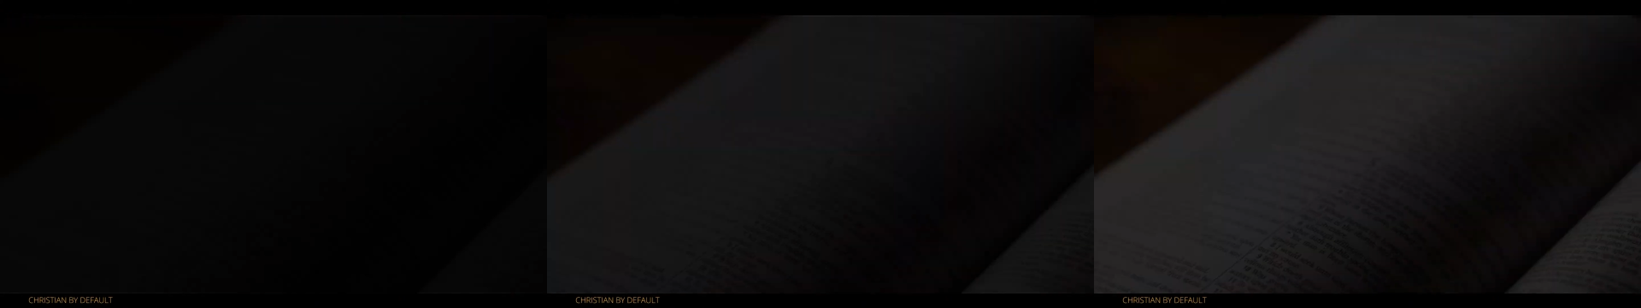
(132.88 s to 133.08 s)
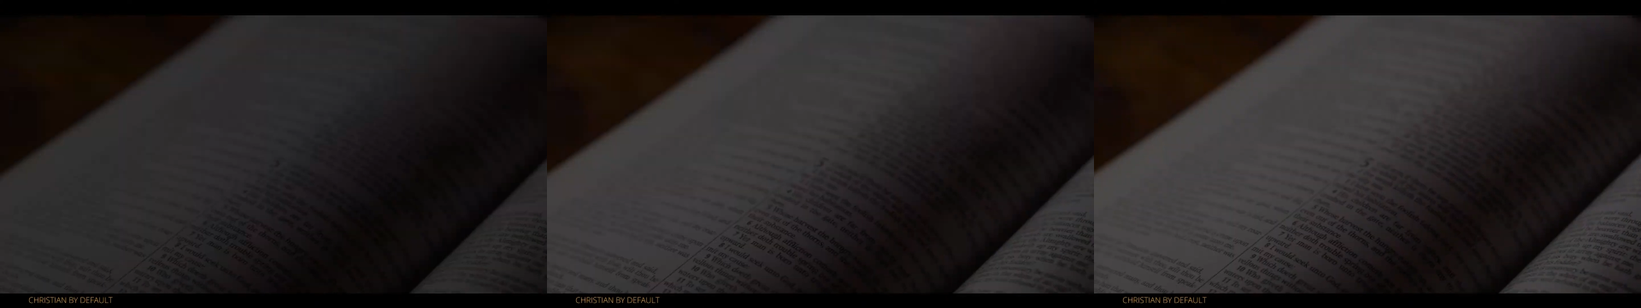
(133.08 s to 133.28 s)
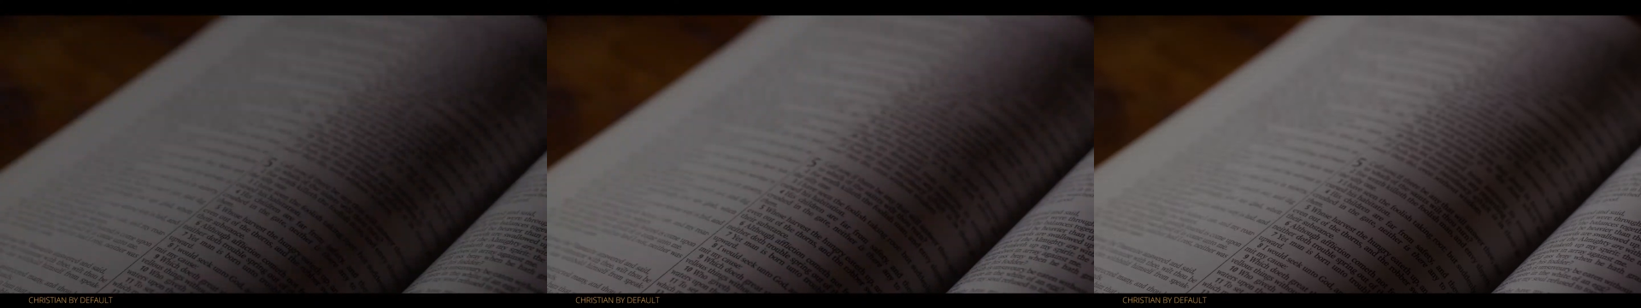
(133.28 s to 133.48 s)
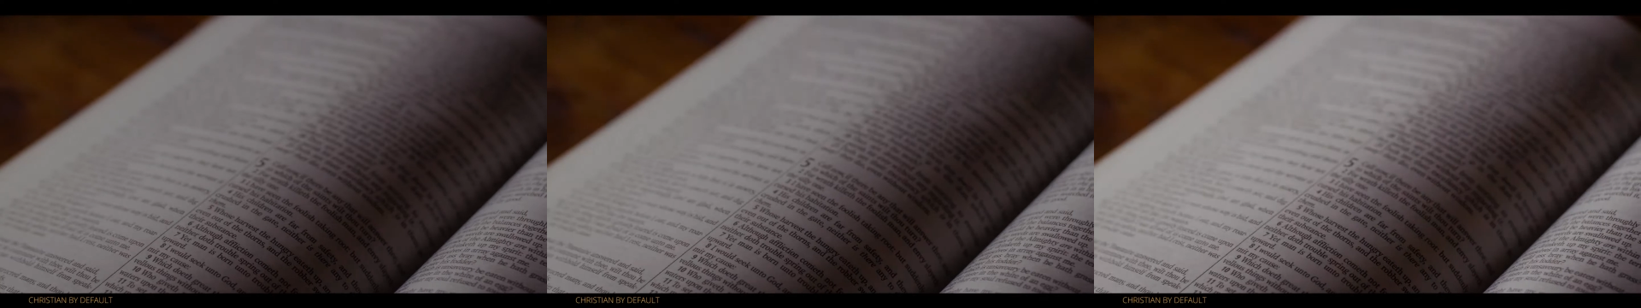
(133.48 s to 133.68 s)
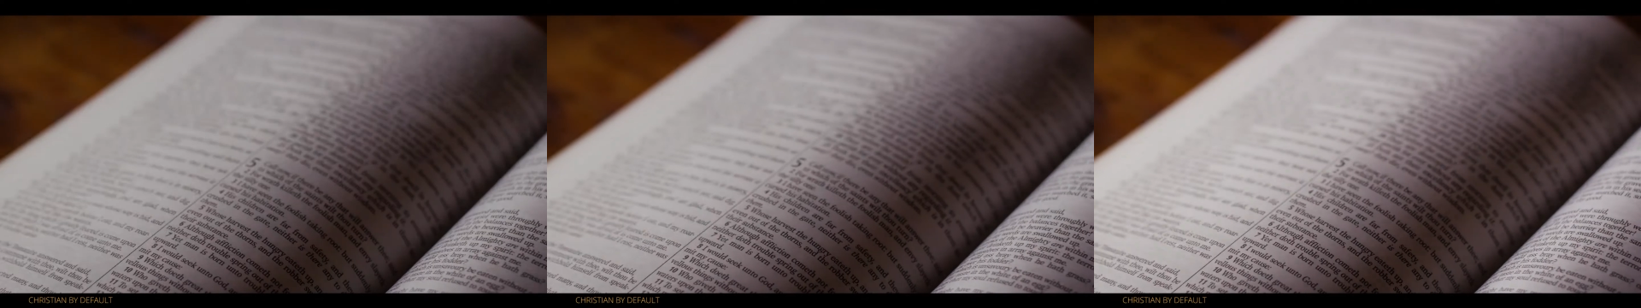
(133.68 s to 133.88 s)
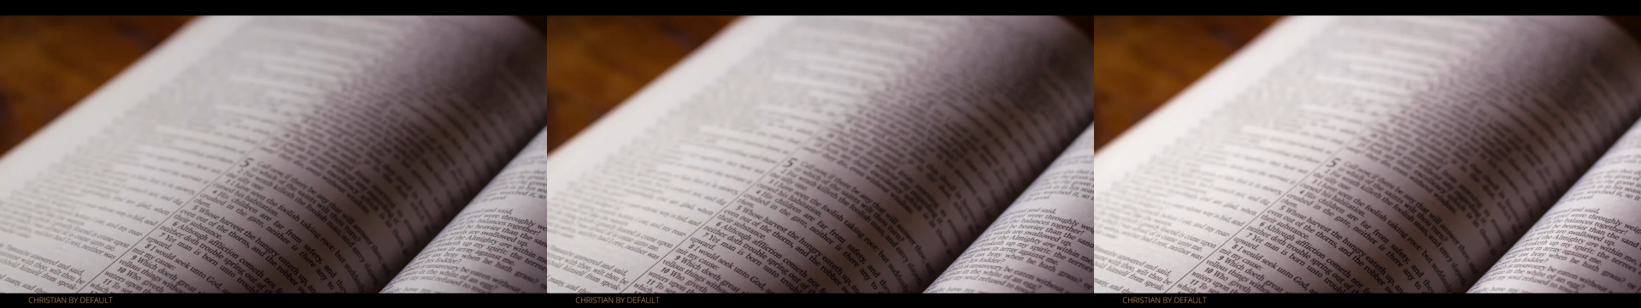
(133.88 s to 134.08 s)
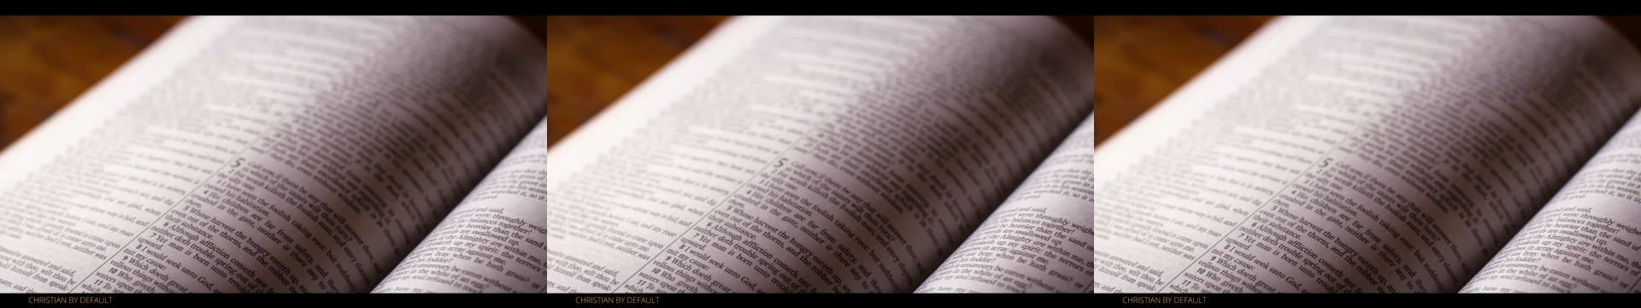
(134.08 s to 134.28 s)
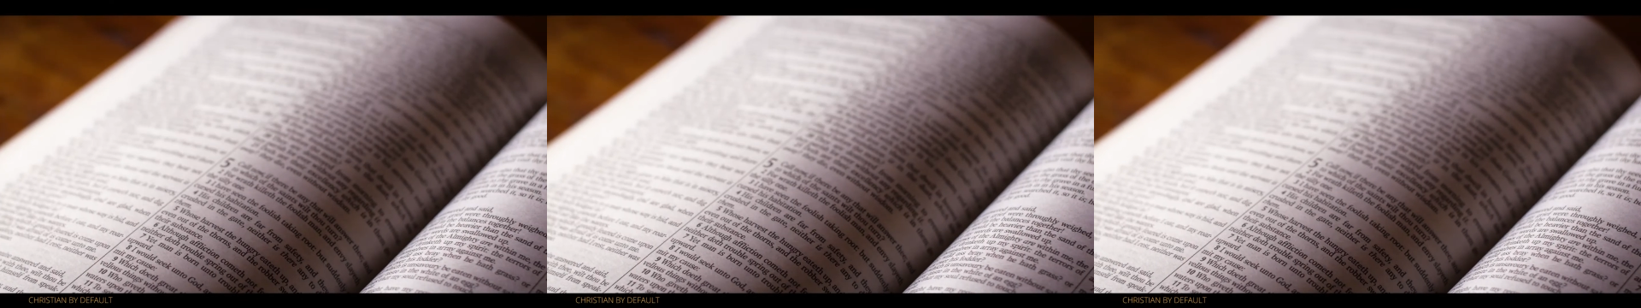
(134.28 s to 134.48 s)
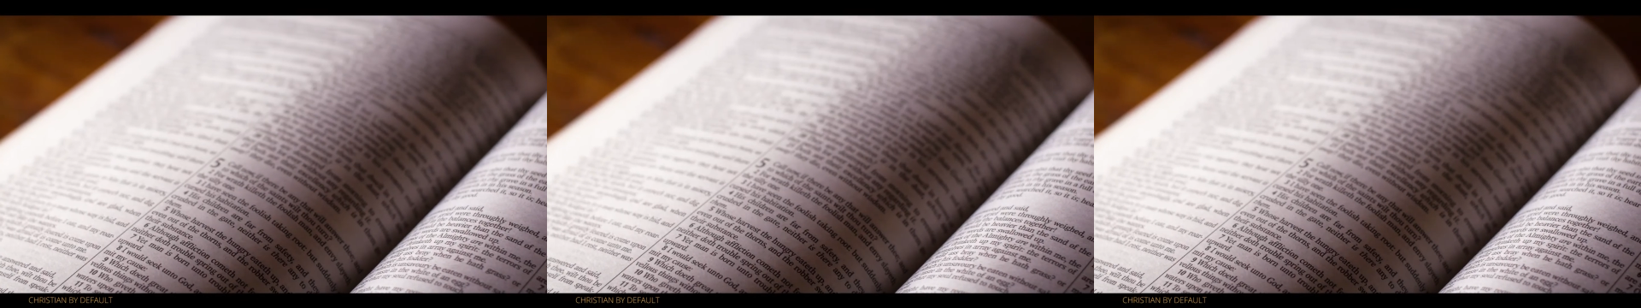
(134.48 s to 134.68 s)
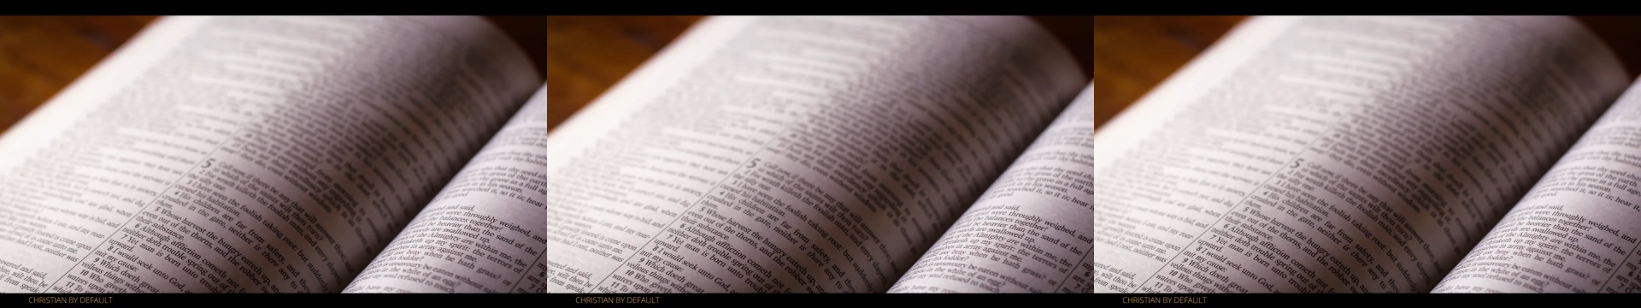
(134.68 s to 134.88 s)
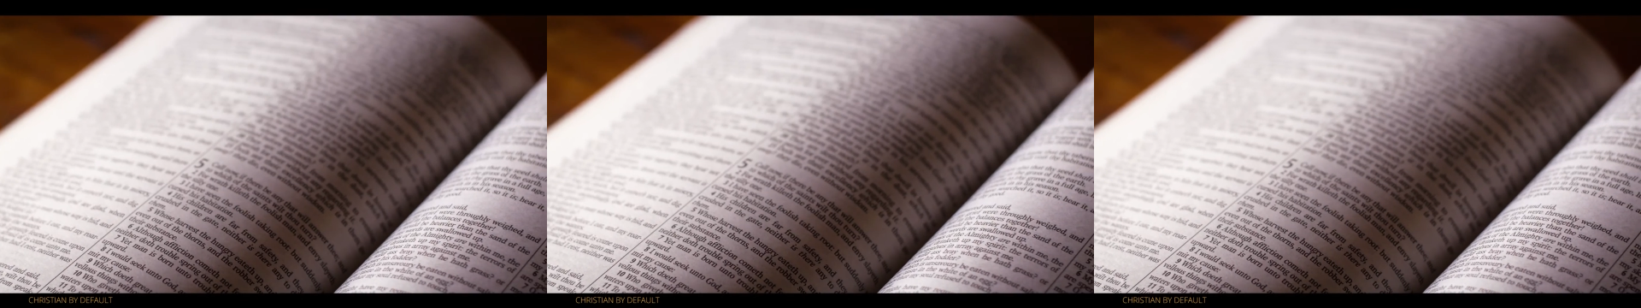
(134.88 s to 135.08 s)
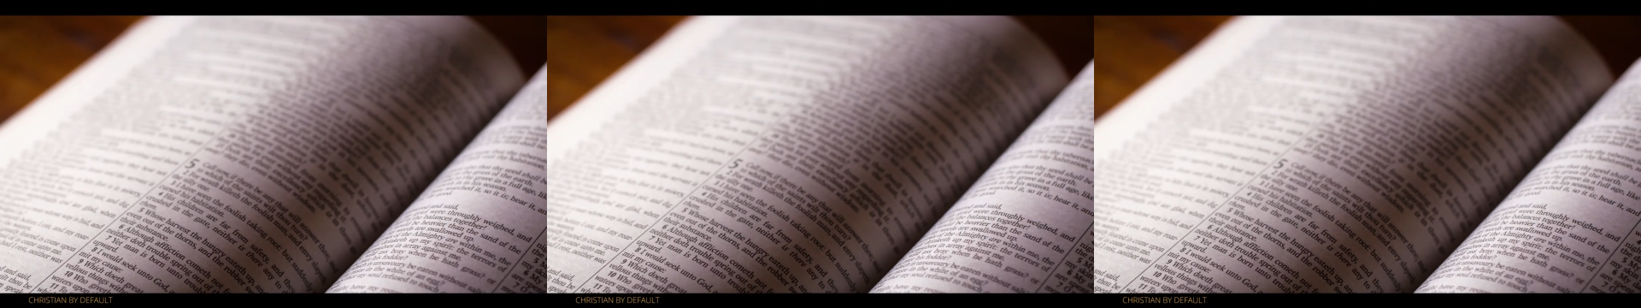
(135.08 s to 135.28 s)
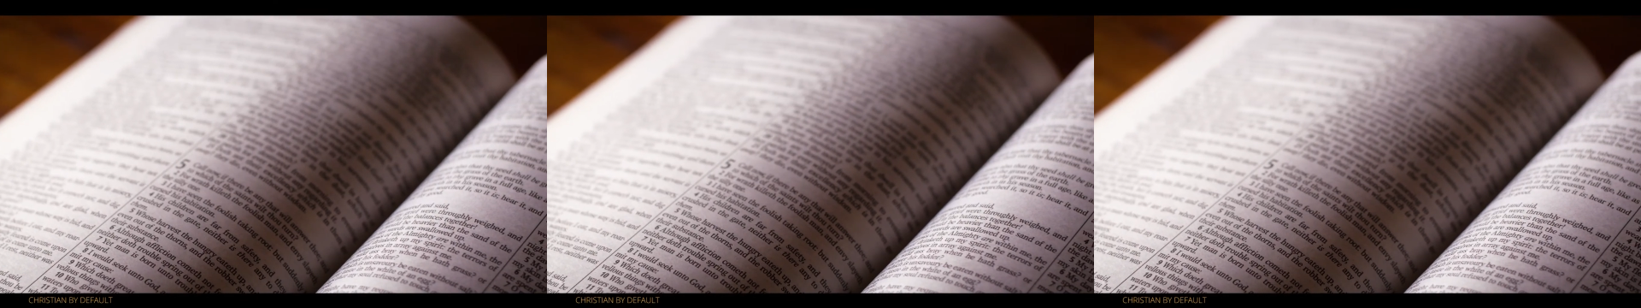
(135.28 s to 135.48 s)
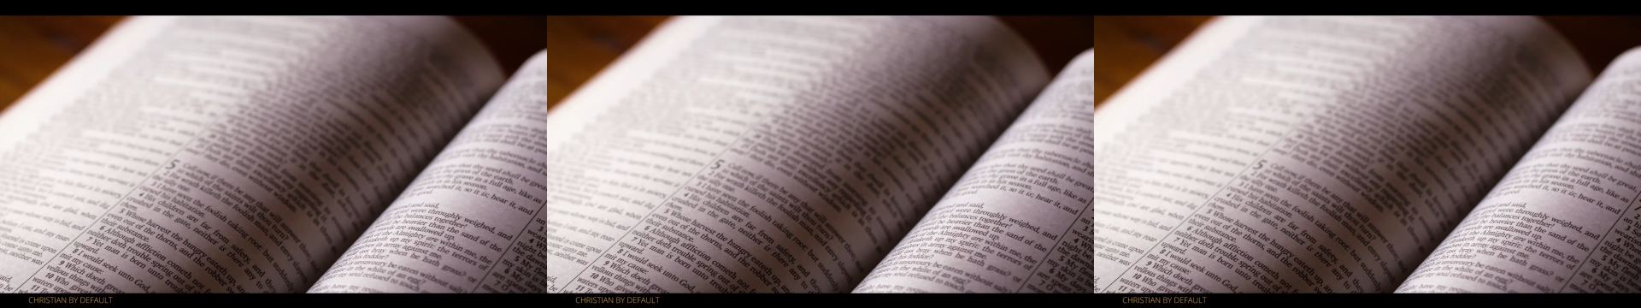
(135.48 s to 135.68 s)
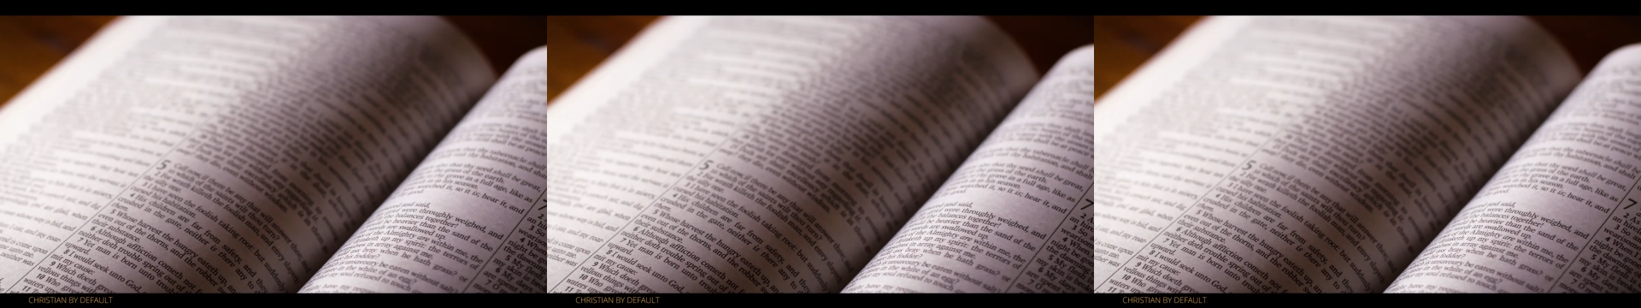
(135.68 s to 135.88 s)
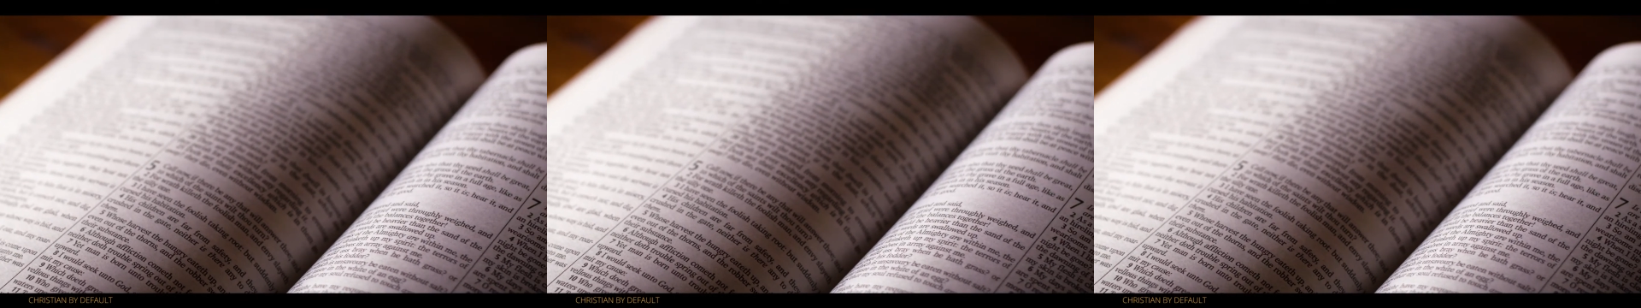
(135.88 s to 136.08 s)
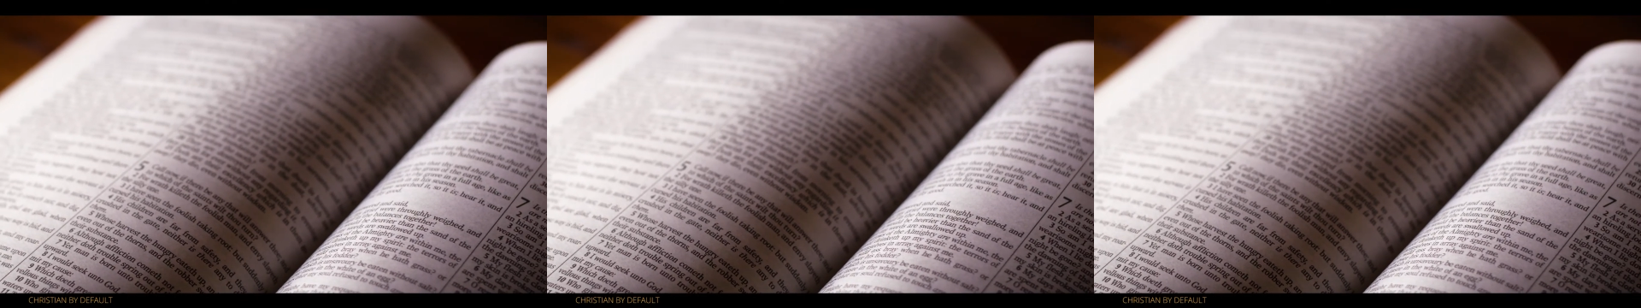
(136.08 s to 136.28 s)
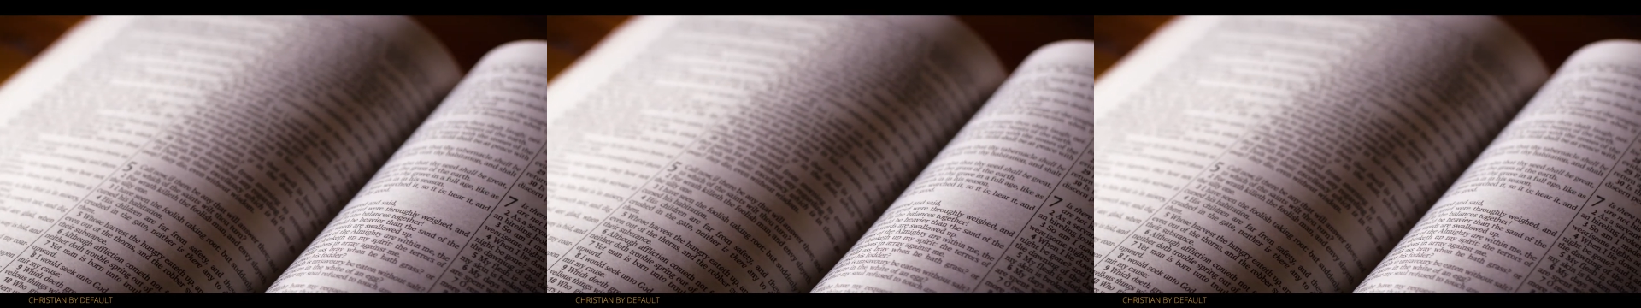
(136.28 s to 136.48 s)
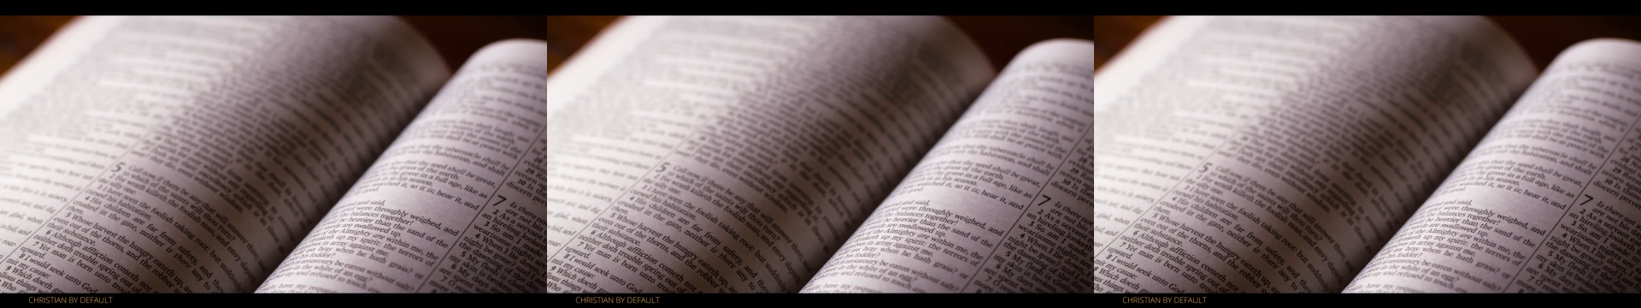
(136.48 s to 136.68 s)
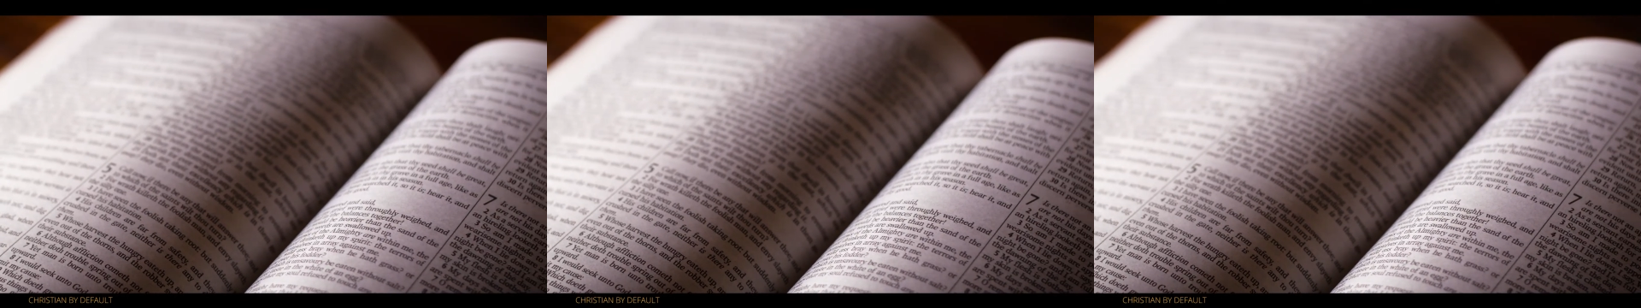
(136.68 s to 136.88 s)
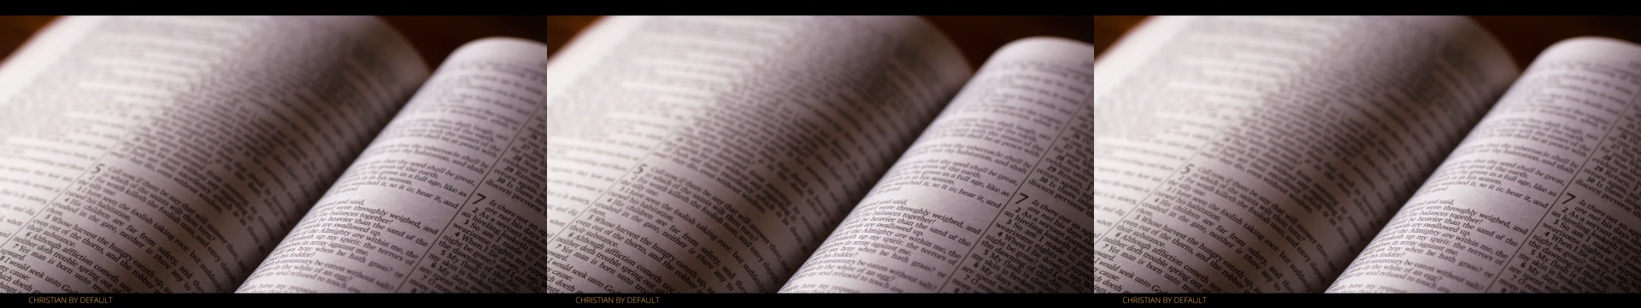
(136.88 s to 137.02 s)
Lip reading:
(no speaker visible)